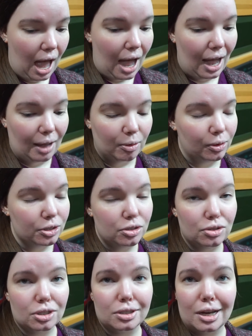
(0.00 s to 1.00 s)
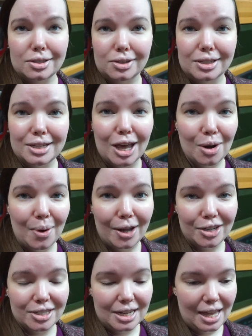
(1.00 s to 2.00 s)
I'm going to just guzzle a ton of
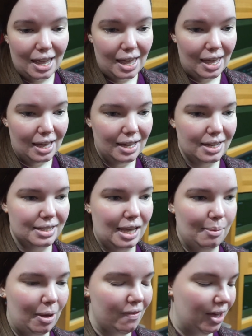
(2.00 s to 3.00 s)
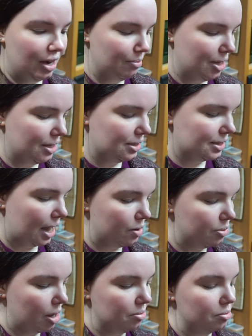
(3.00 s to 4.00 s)
water today, take my vitamins.
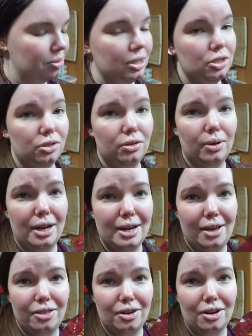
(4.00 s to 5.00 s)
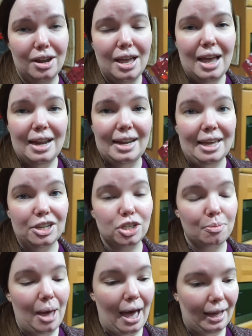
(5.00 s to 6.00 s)
I'll probably do another
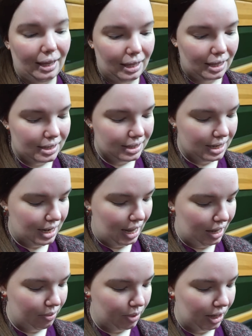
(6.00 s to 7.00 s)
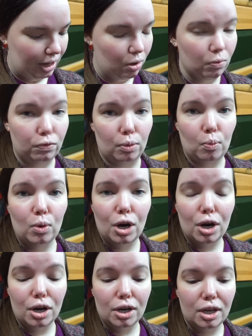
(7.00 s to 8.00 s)
Ningxia packet tonight when I get home from
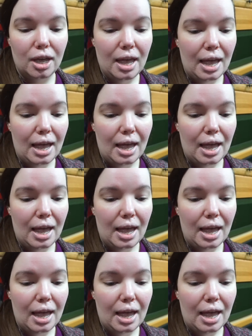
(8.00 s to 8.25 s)
work